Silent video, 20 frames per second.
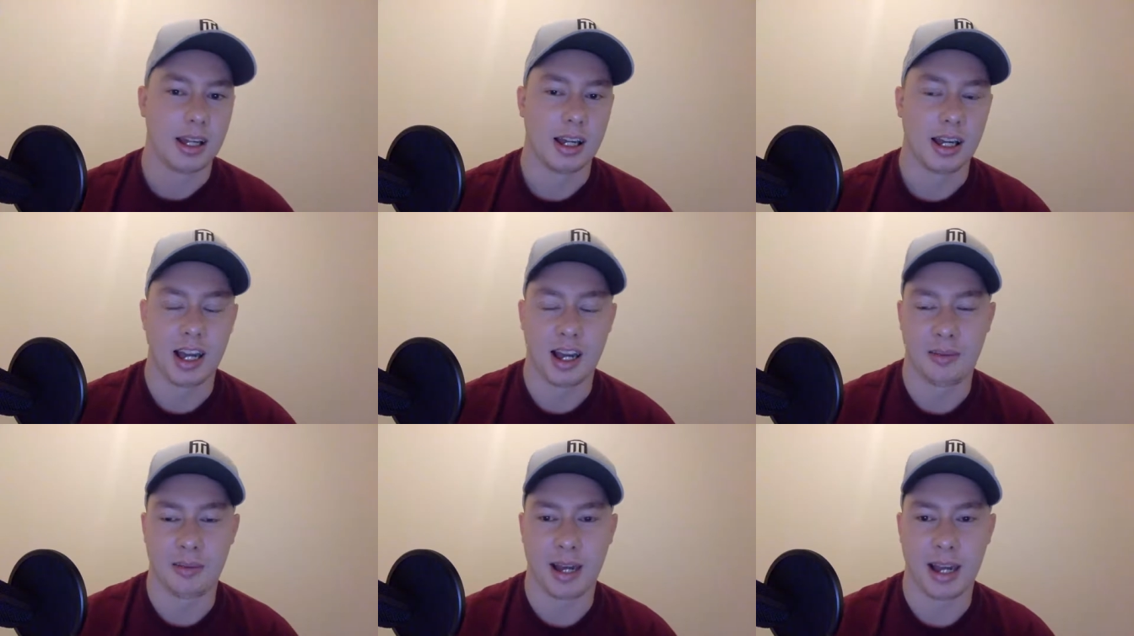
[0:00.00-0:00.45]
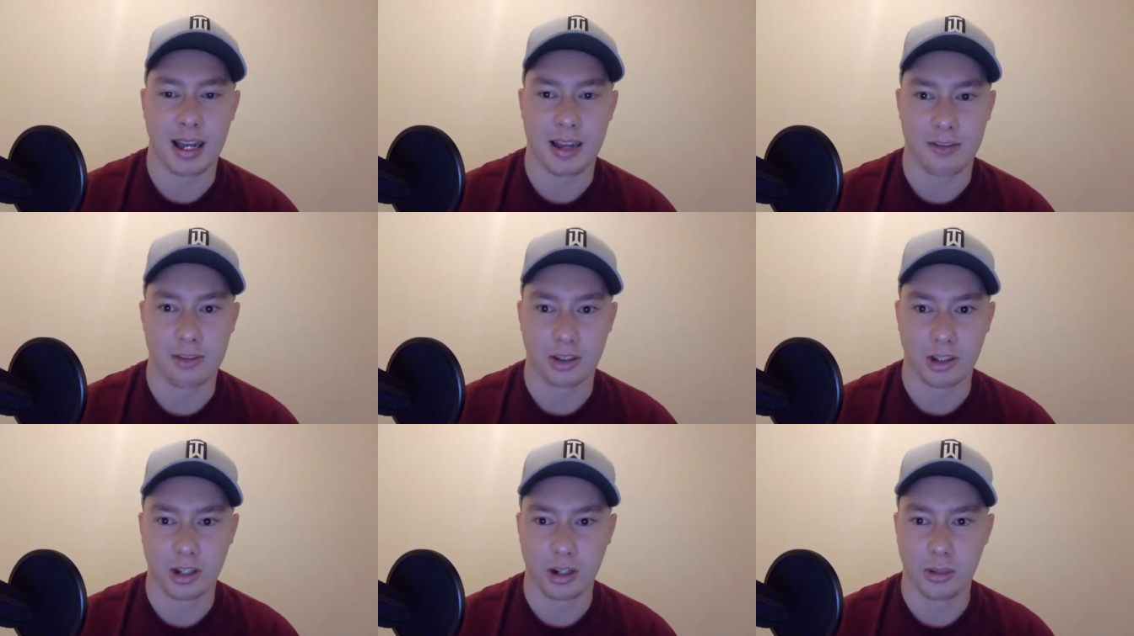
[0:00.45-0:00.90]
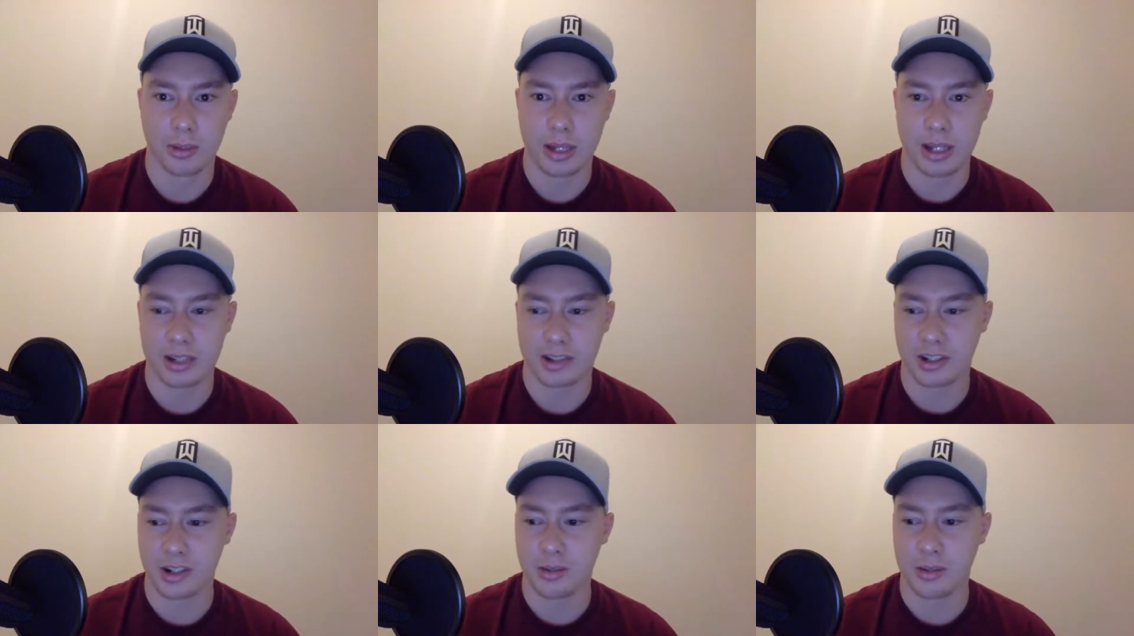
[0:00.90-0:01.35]
I have a little
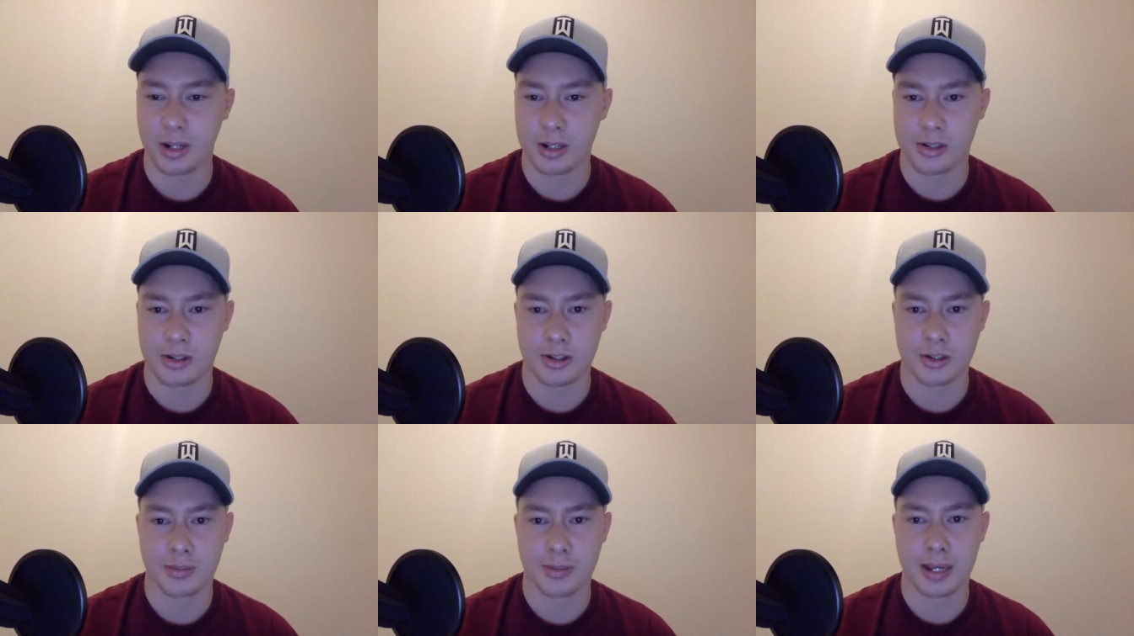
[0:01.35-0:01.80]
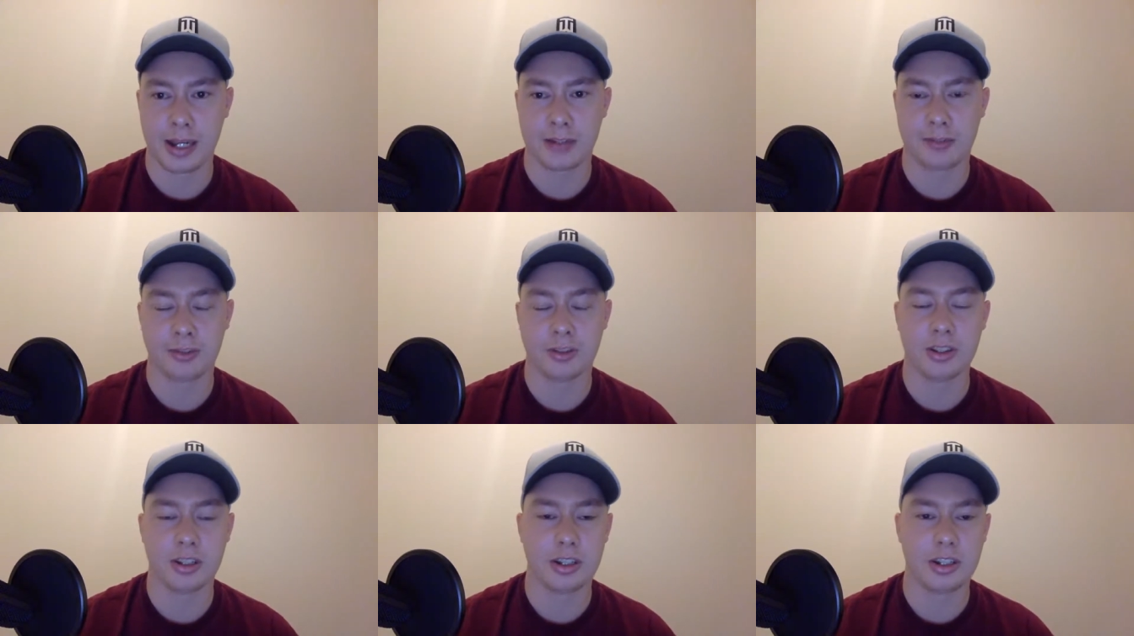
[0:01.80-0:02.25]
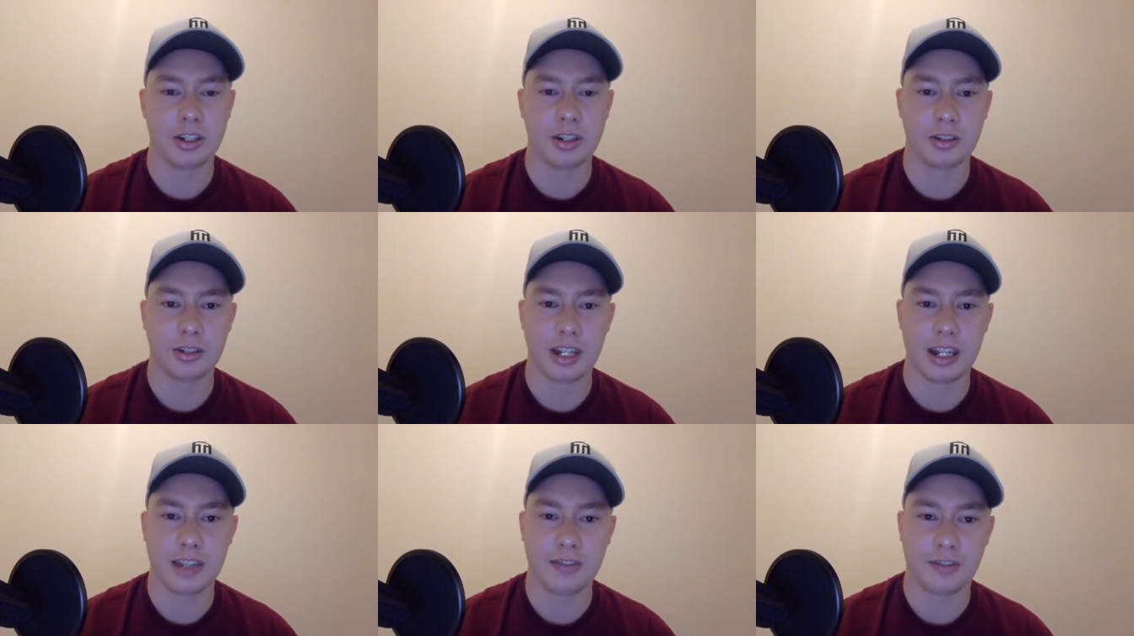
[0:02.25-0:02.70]
bit too much respect for the
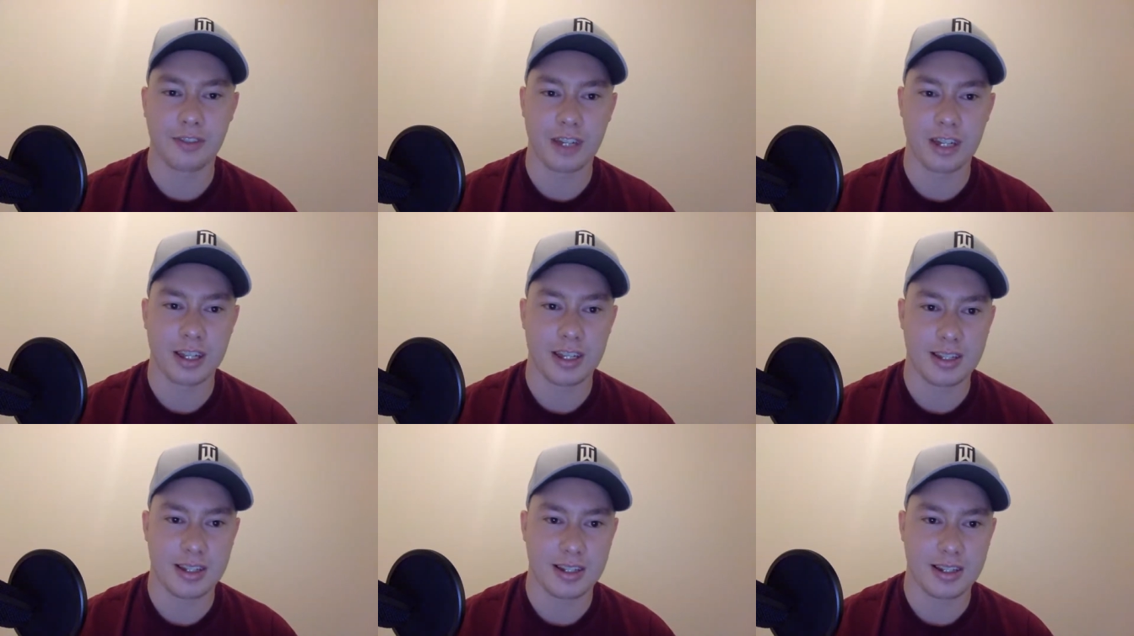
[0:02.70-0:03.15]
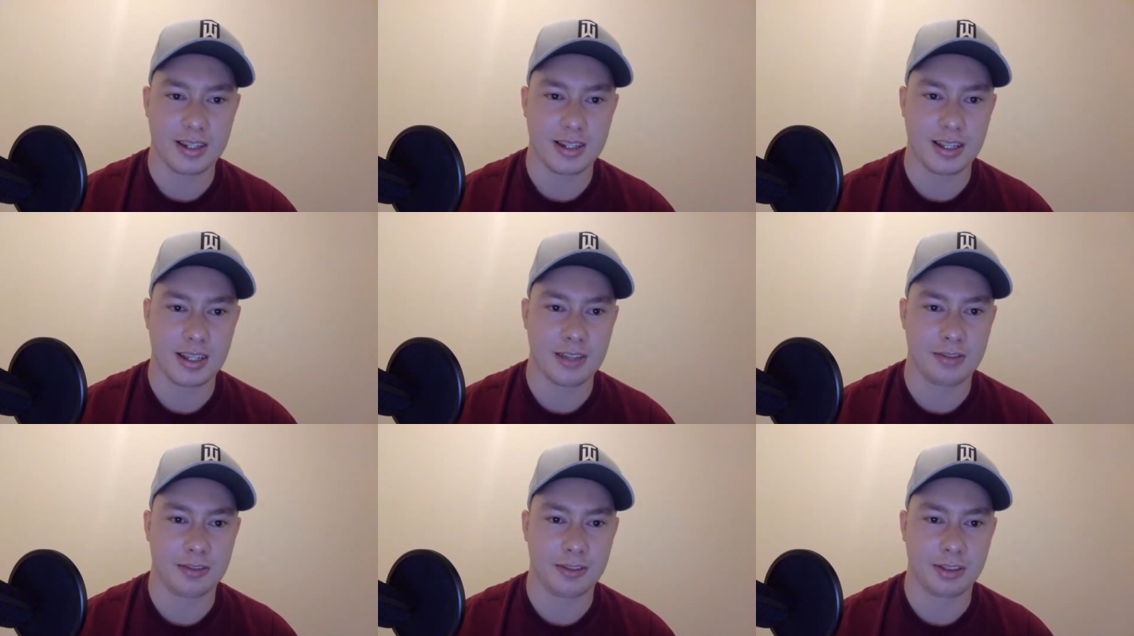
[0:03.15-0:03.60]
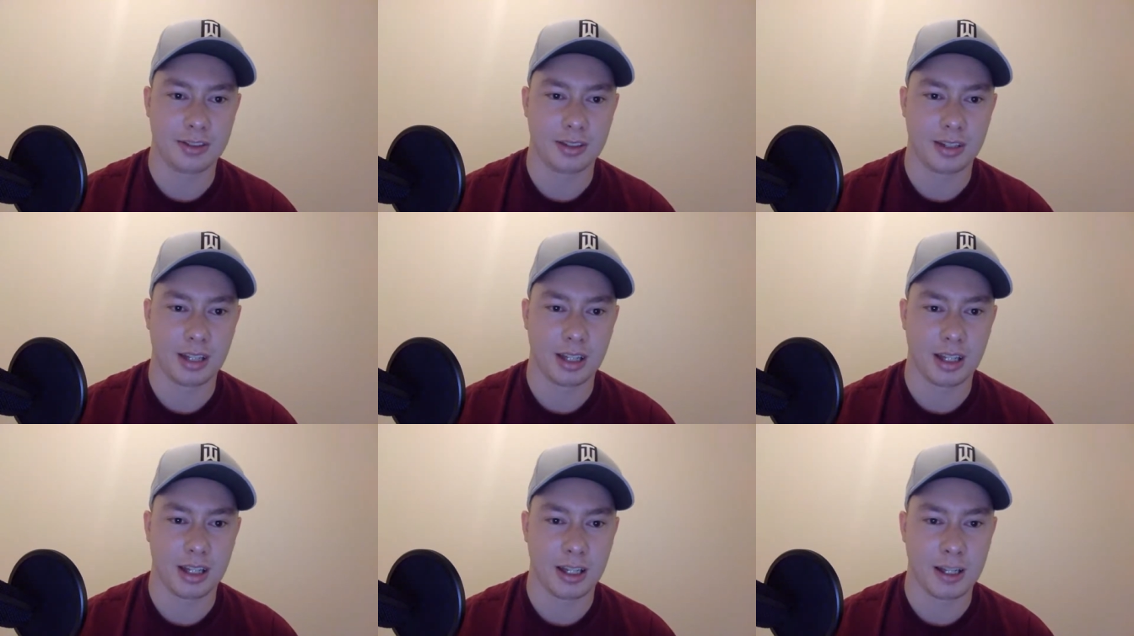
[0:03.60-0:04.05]
Duke defense, even
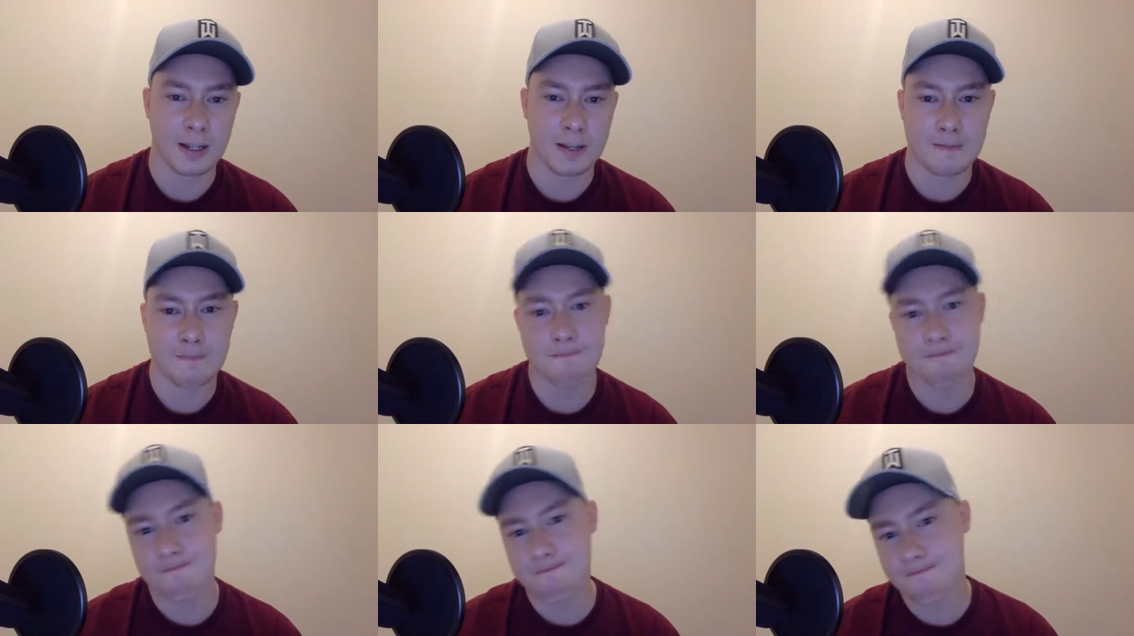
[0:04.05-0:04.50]
though